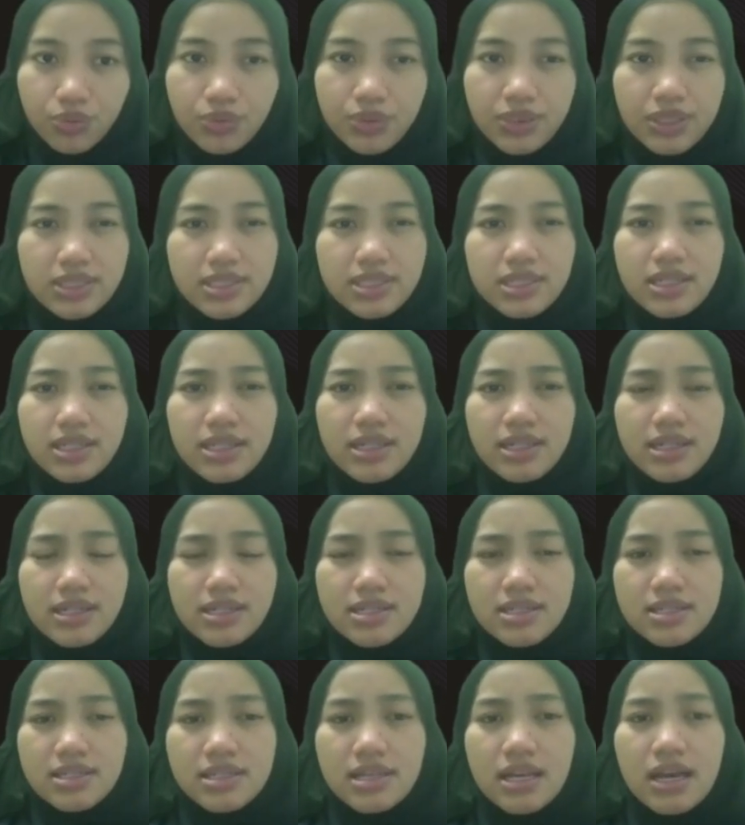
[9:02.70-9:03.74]
which
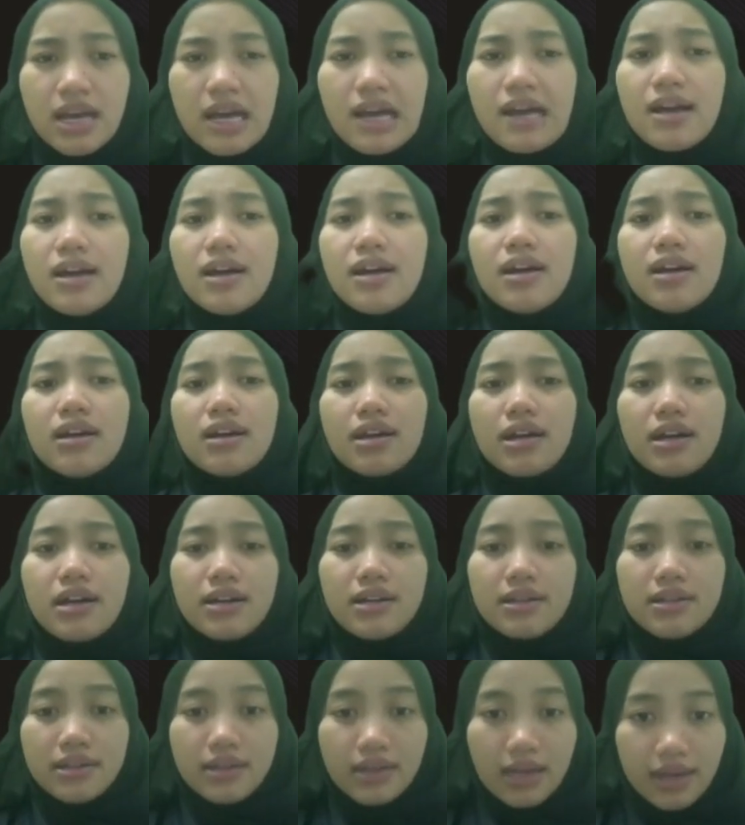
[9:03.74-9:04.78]
is
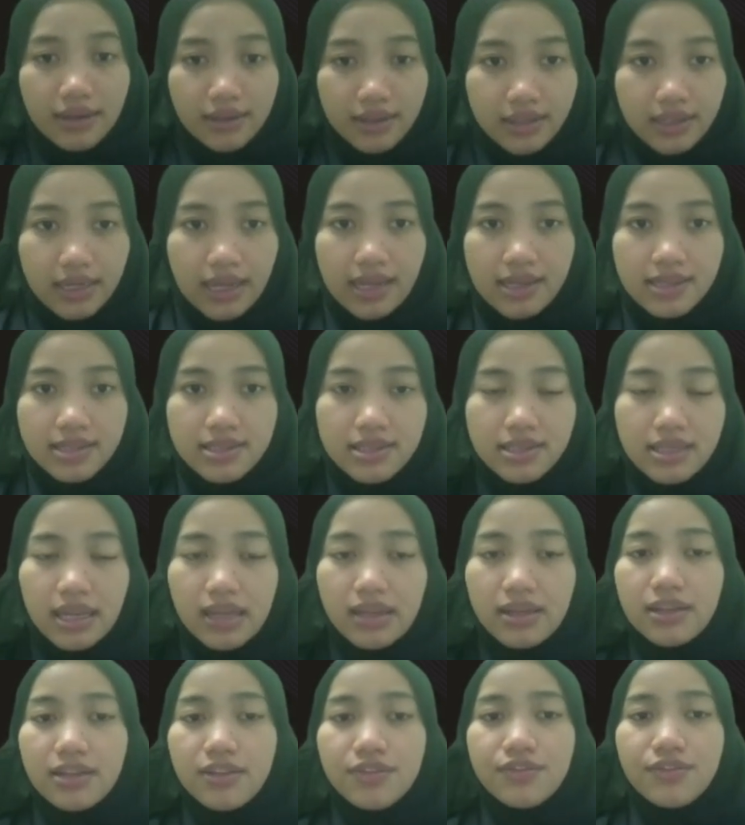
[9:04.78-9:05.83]
current
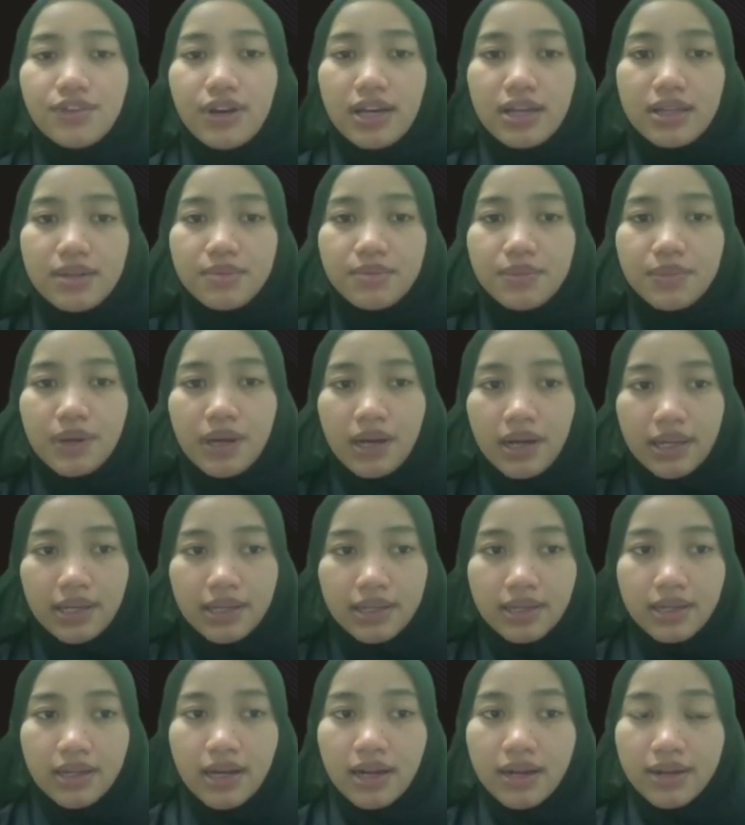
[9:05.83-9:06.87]
asset divided
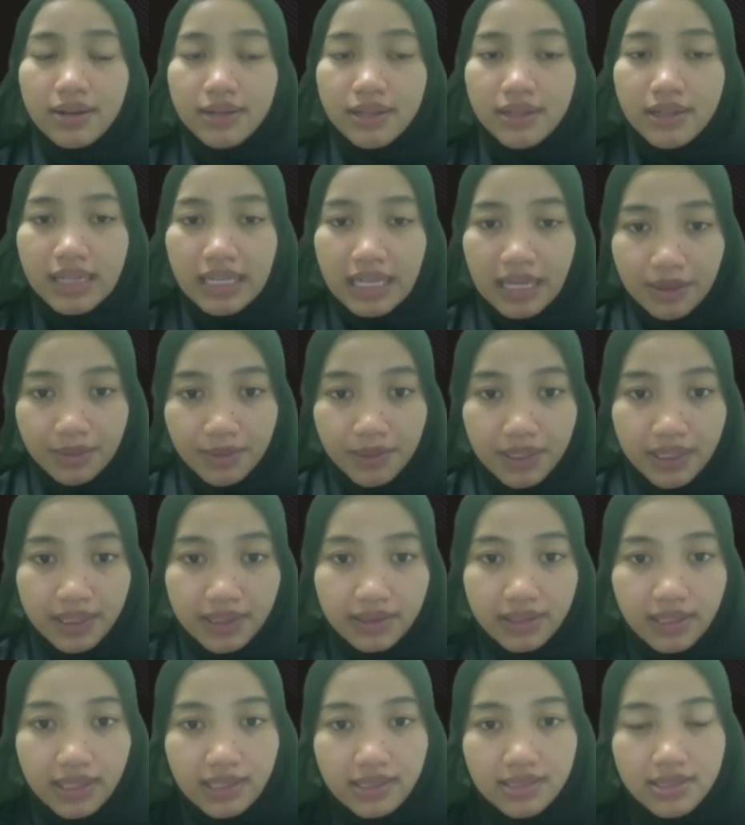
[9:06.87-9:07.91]
by current
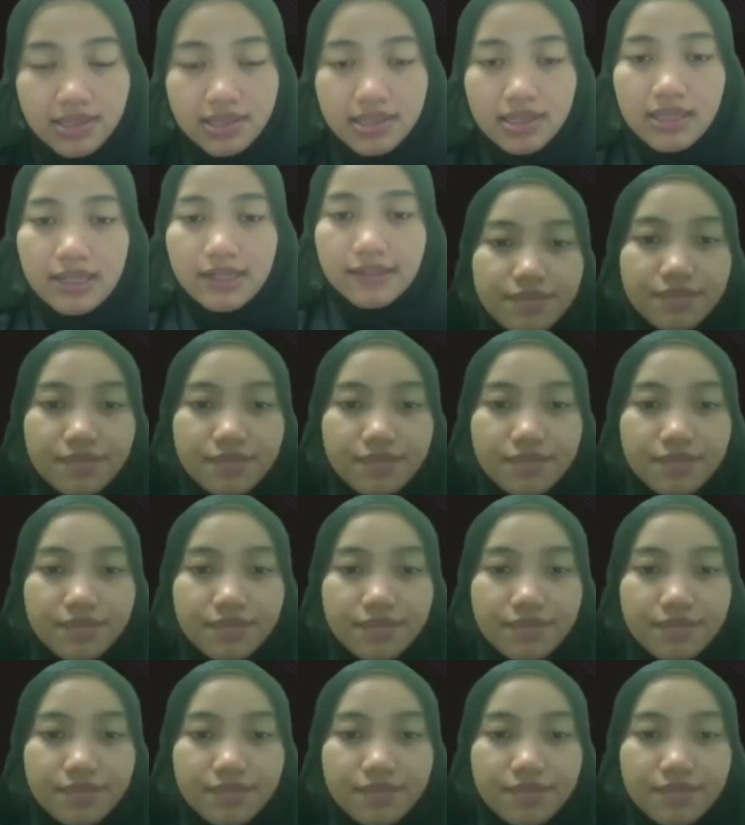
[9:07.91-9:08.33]
liabilities.